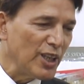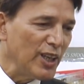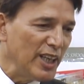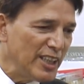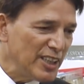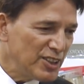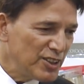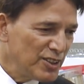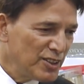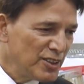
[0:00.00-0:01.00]
the latest
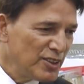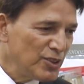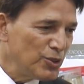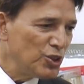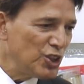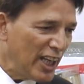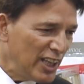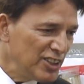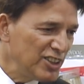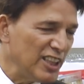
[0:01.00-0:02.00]
to
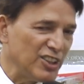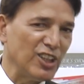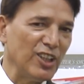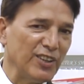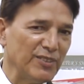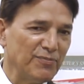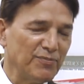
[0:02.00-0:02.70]
challenge their children.